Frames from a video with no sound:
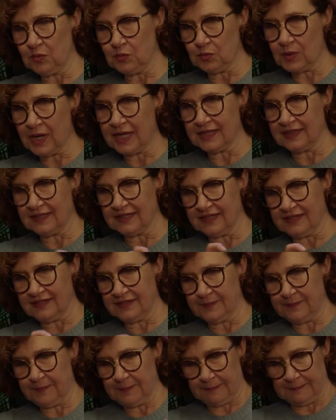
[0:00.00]
Well,
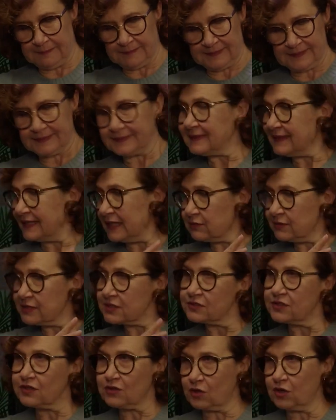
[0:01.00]
there
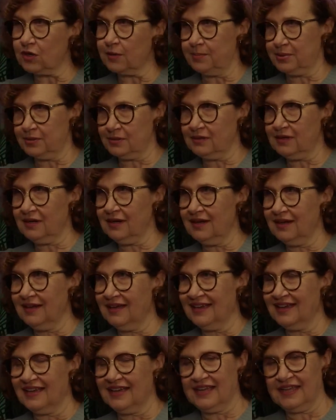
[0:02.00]
is the couple,
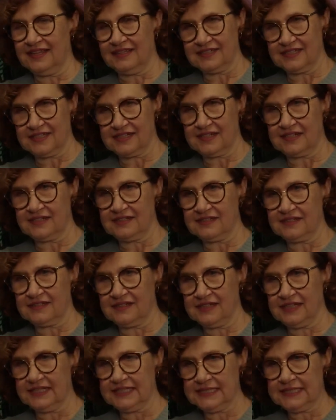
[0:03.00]
and
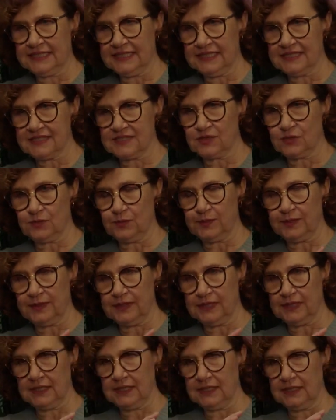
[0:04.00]
it has to
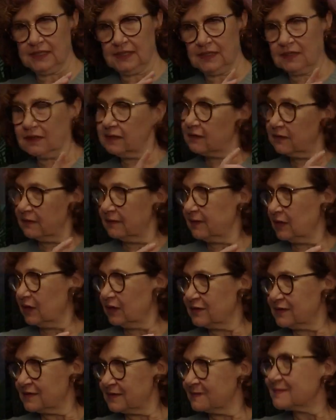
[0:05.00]
be
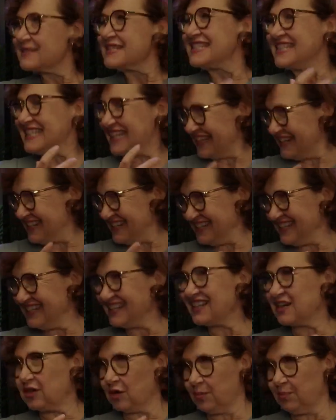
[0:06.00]
a steady
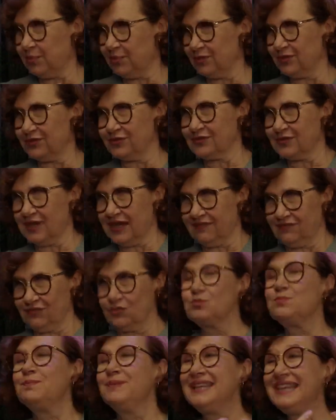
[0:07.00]
couple. You have to
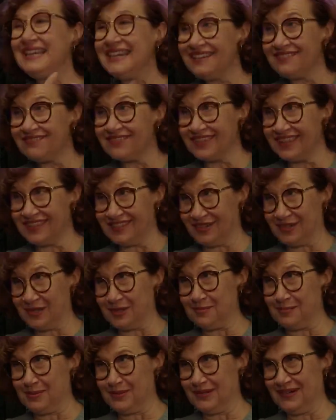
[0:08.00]
believe in the
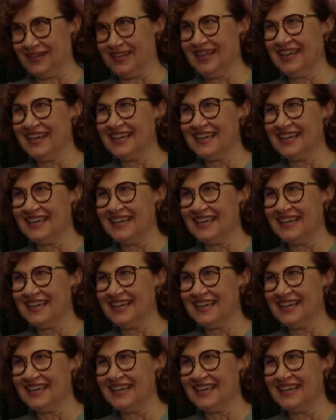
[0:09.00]
couple.